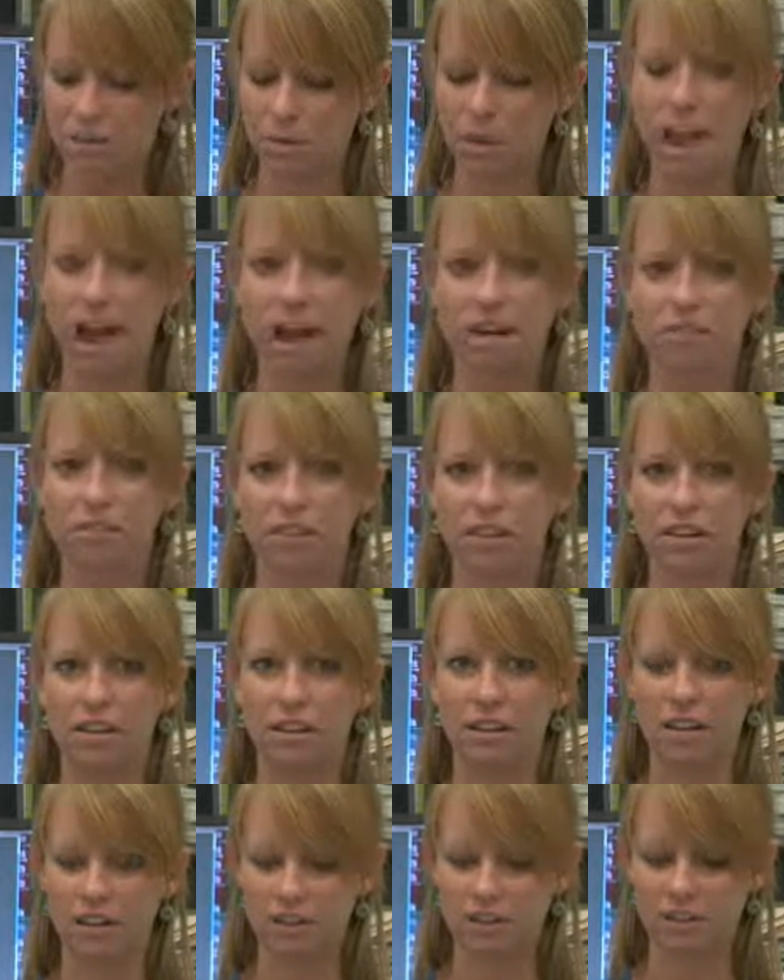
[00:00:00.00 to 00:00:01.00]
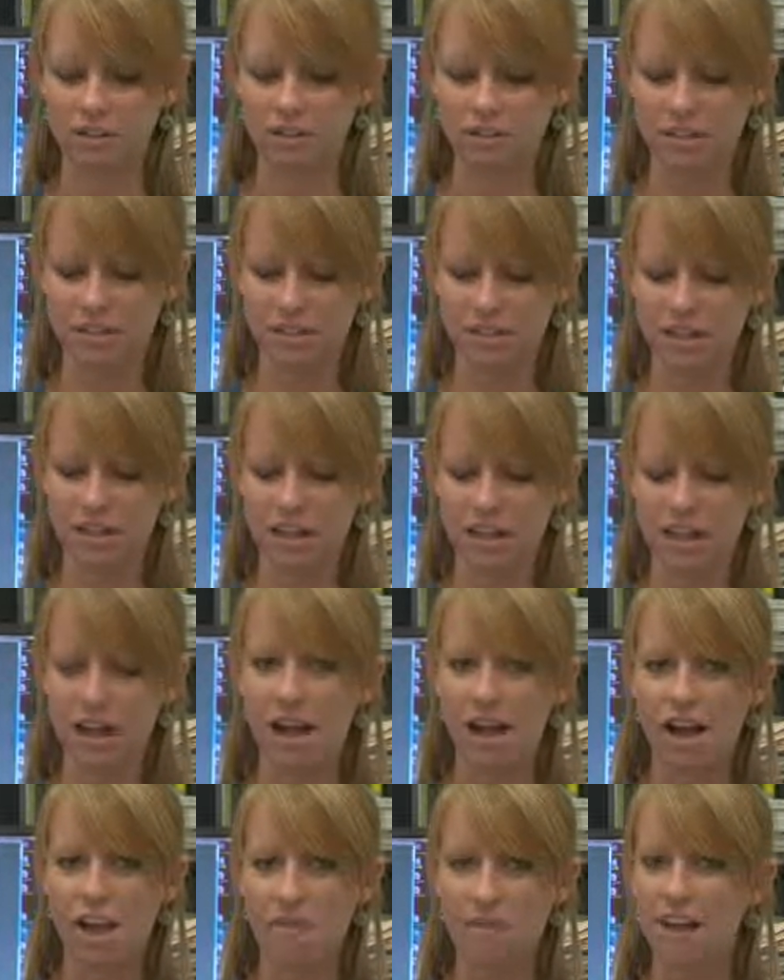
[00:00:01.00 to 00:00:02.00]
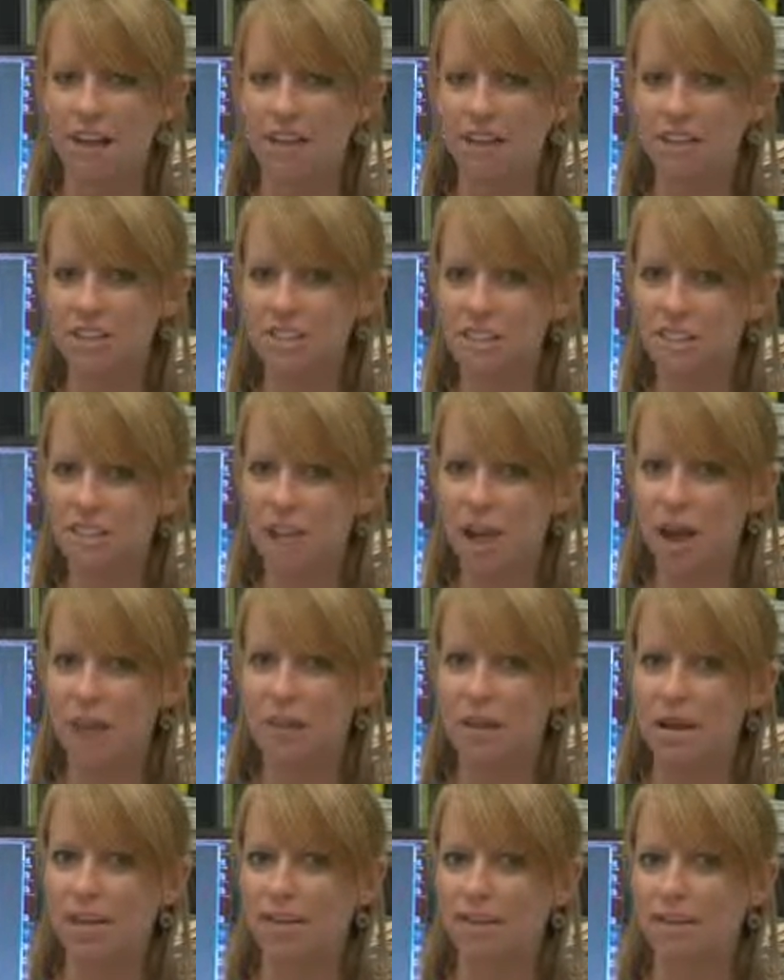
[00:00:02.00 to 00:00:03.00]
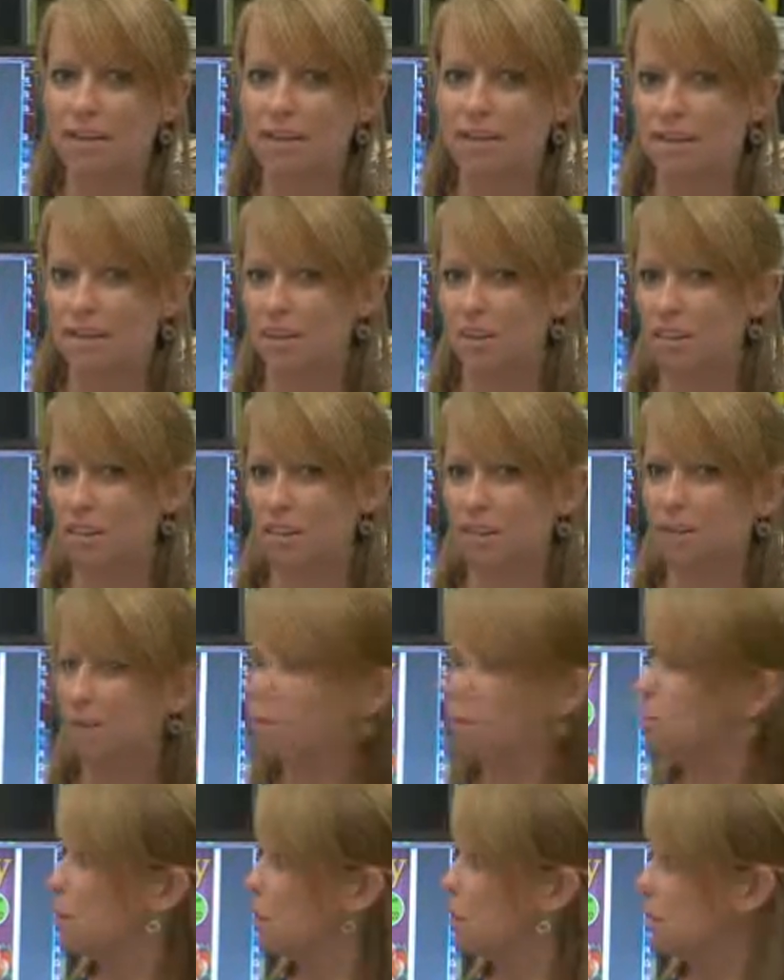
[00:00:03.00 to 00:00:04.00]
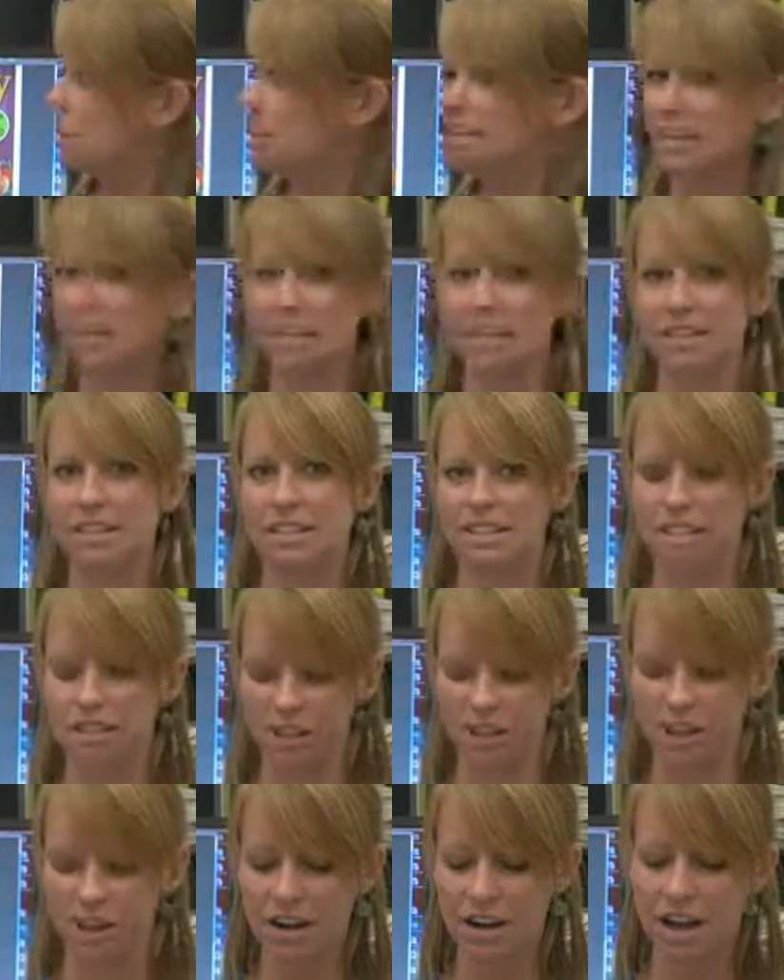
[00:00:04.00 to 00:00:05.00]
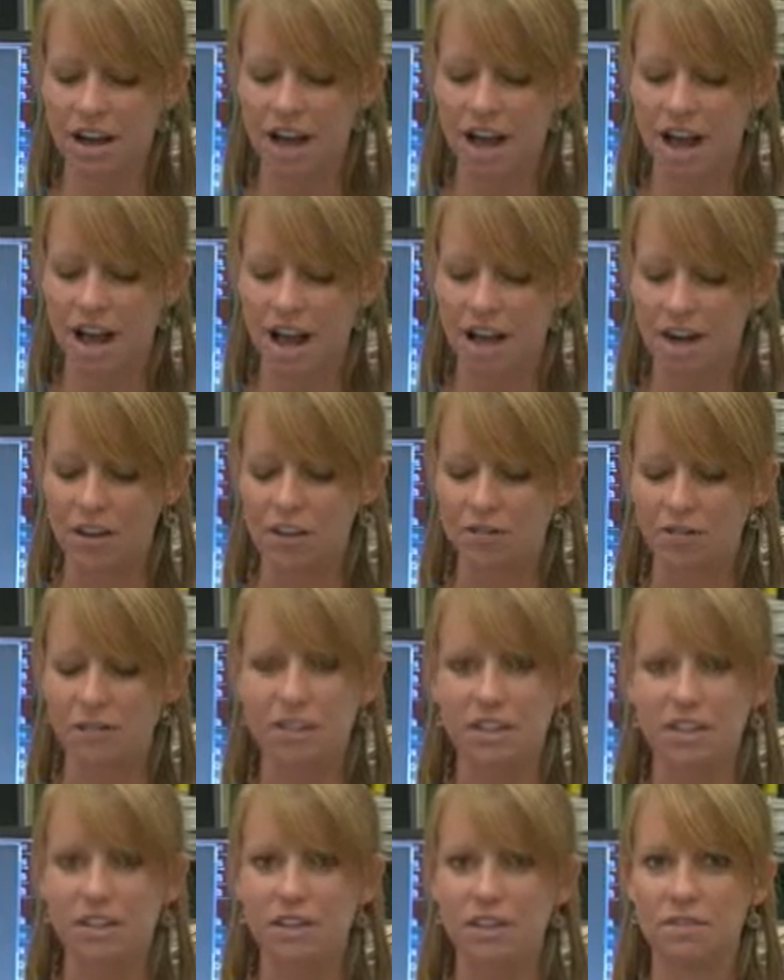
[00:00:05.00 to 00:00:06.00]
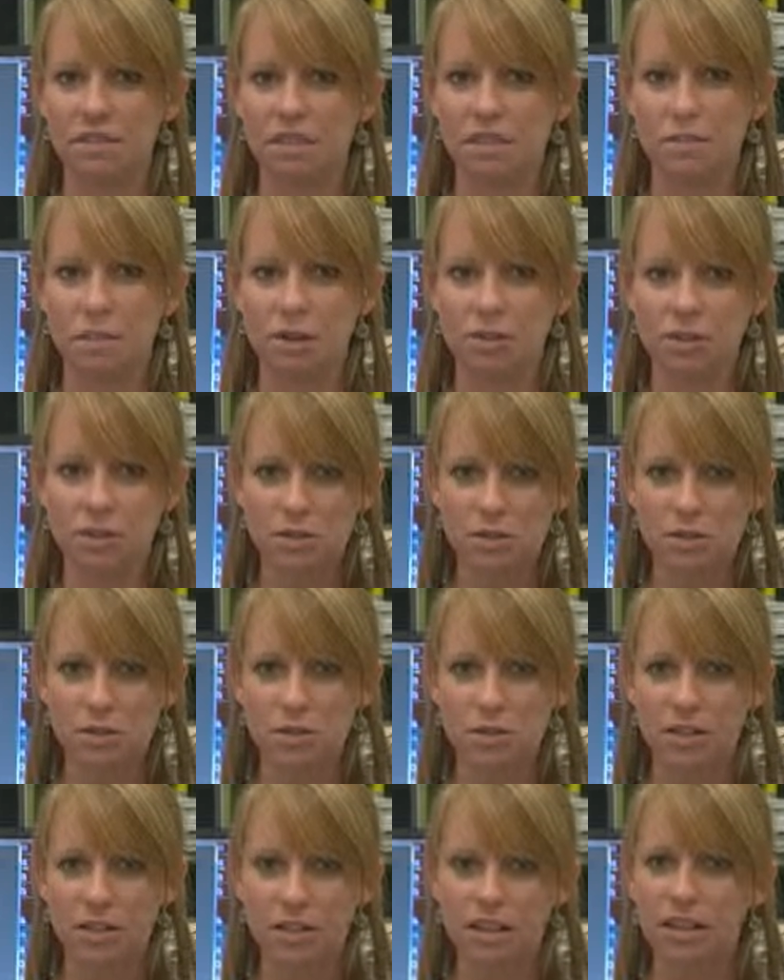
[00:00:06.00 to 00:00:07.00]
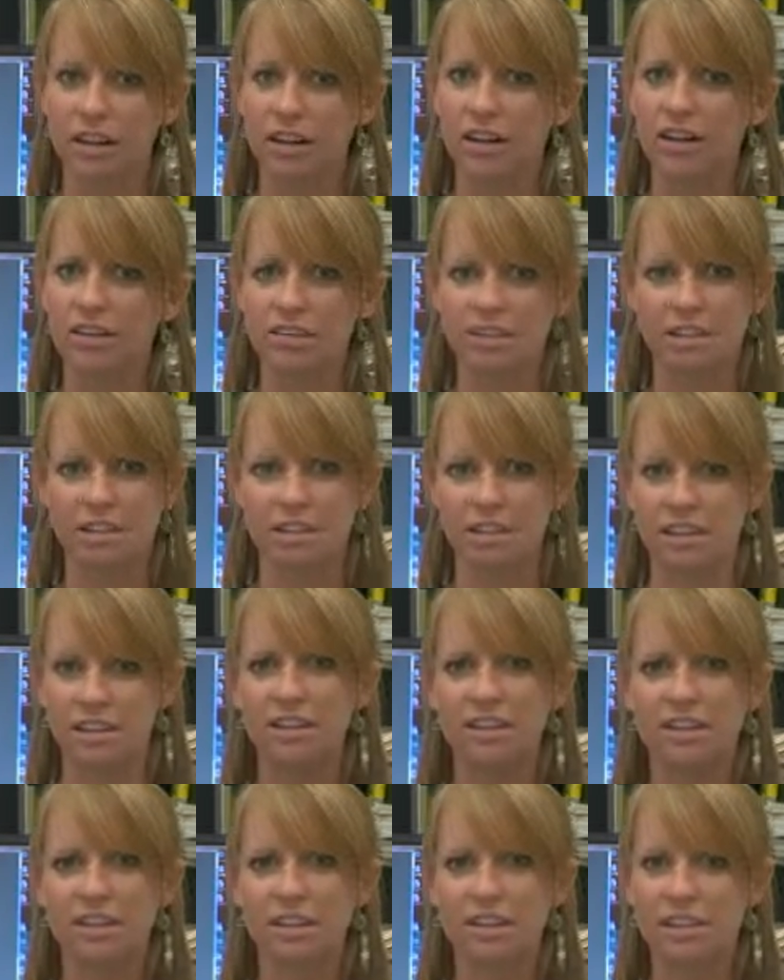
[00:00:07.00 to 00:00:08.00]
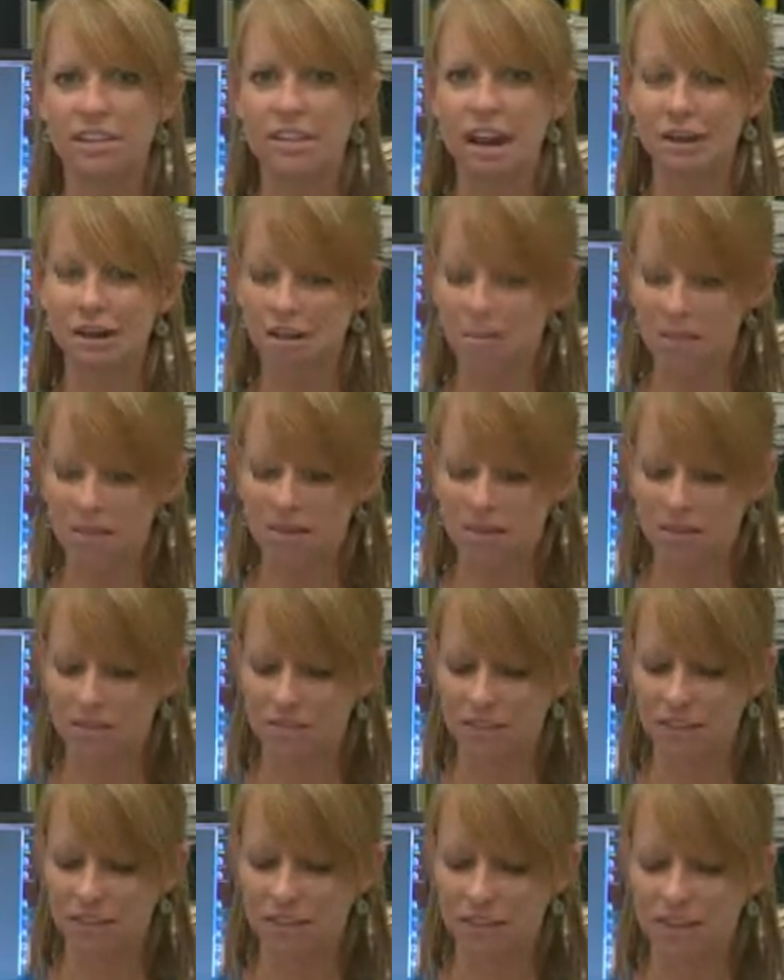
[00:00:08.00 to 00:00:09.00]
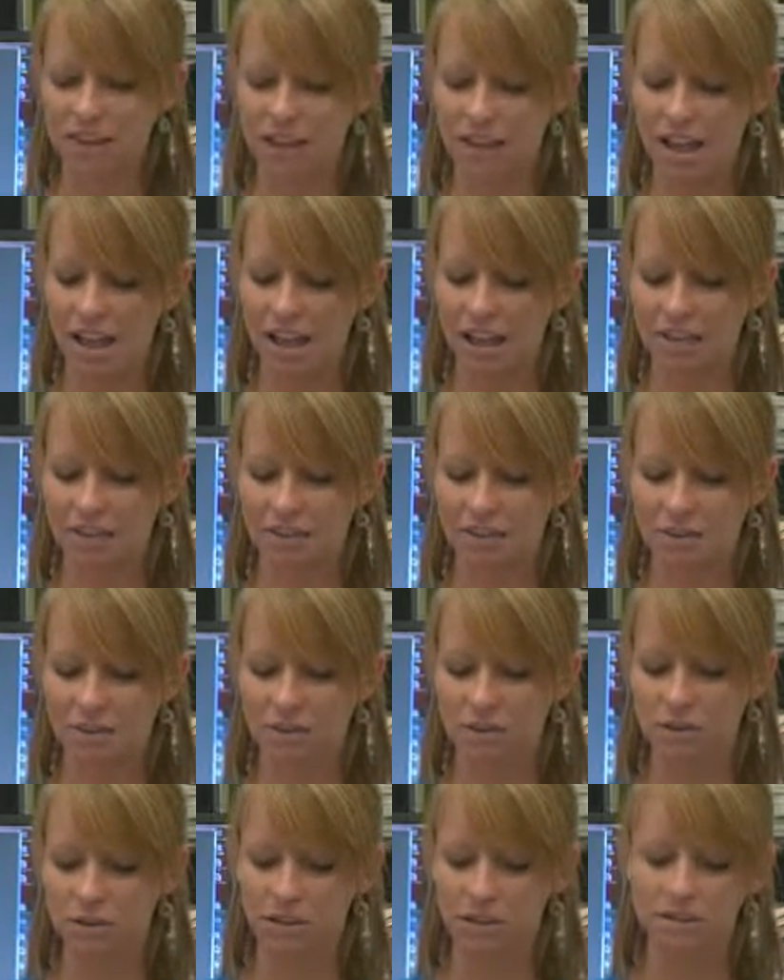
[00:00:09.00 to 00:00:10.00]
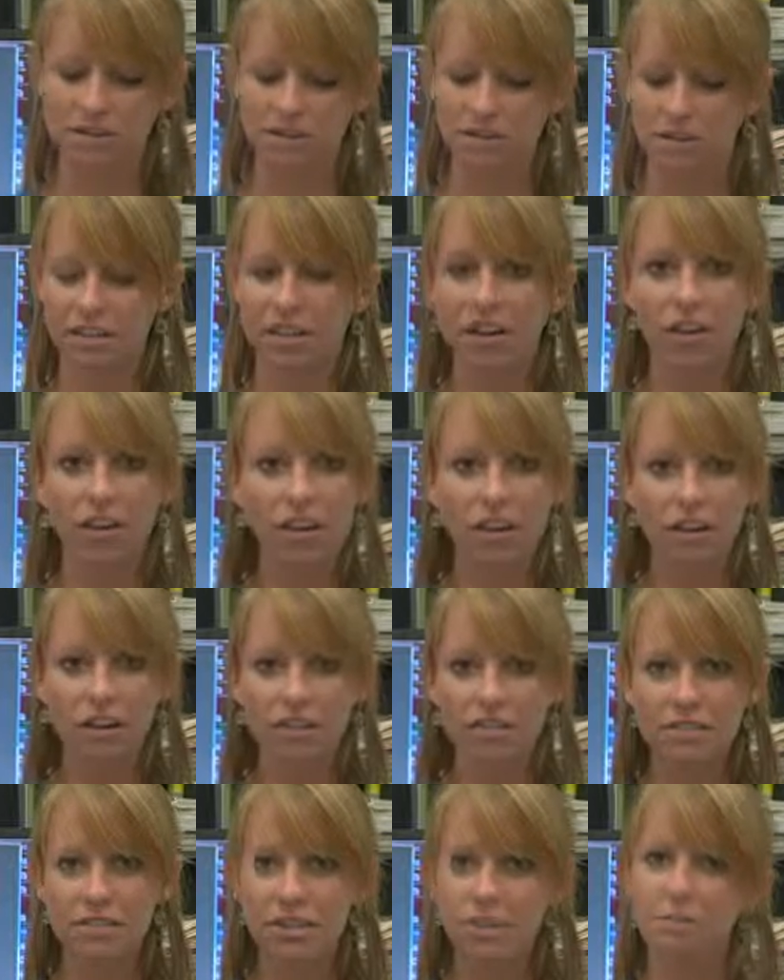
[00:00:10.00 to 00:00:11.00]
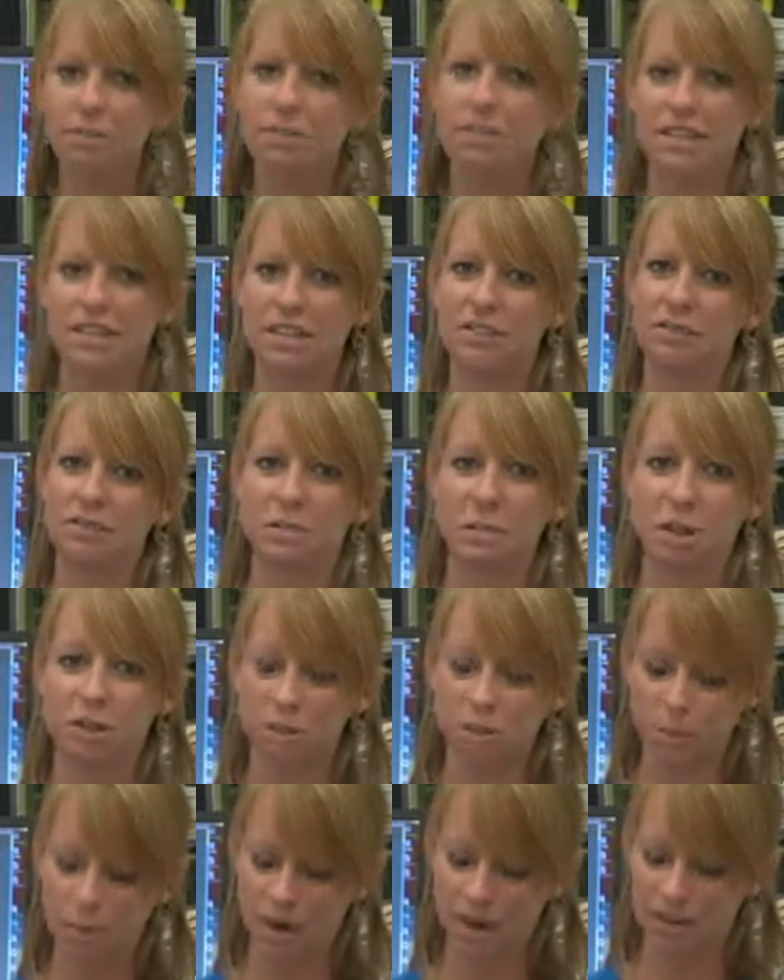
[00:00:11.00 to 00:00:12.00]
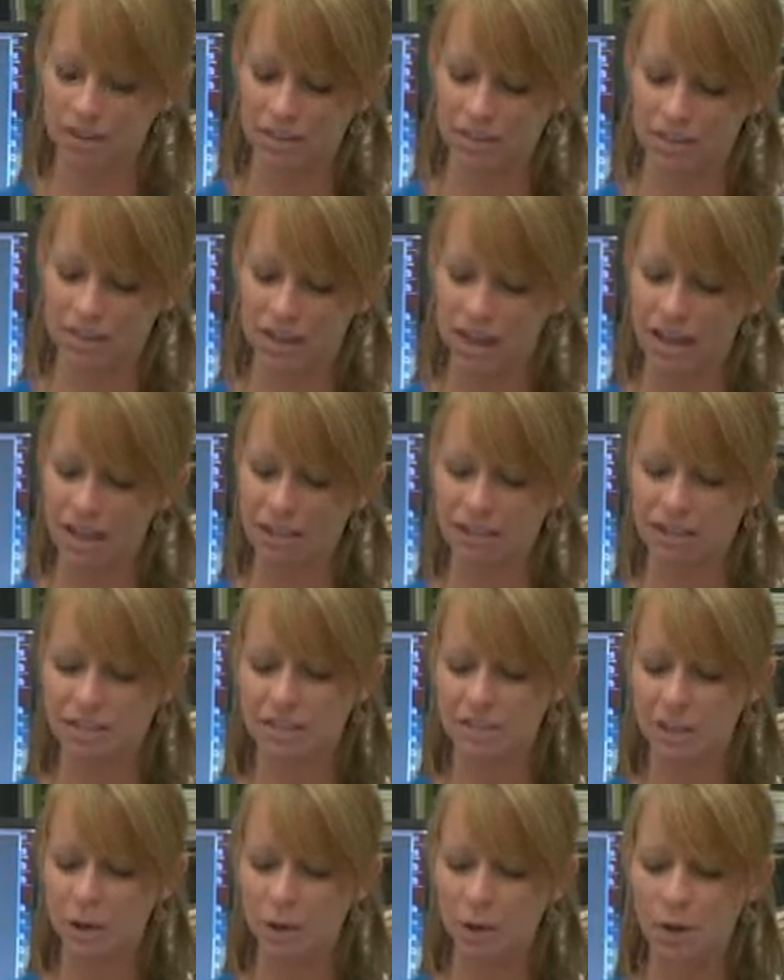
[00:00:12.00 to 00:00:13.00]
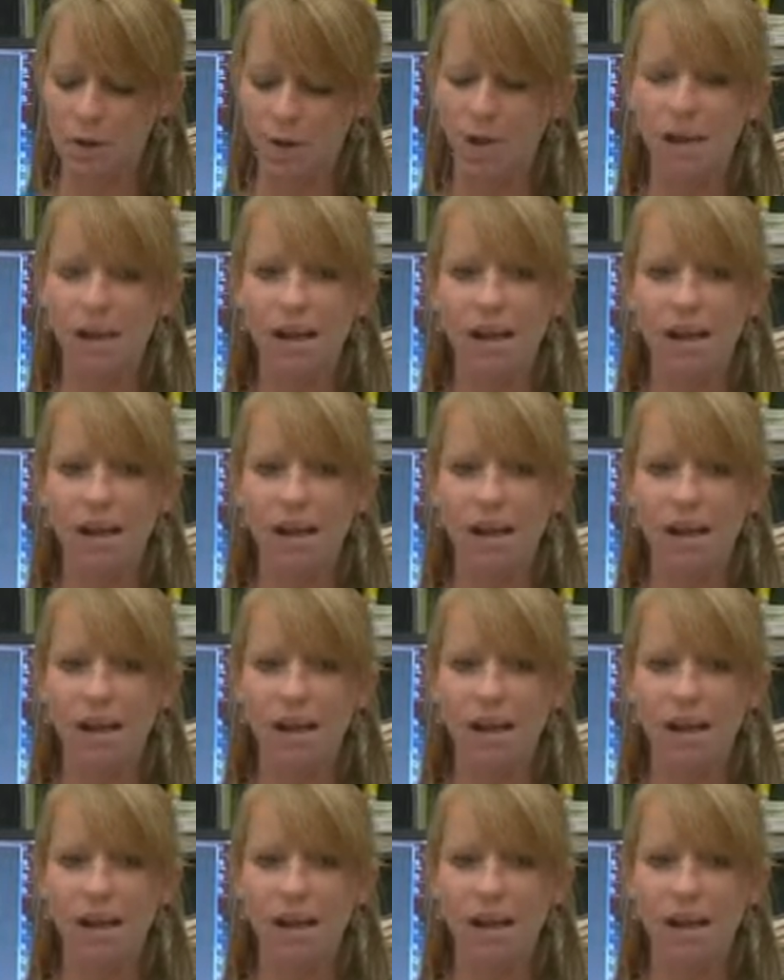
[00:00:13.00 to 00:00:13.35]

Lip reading: we have along our coast. At each stop, and there's also a few bonus sites this year, you receive a special souvenir to document your visit, and if you collect all of them, you receive a special prize at the end. So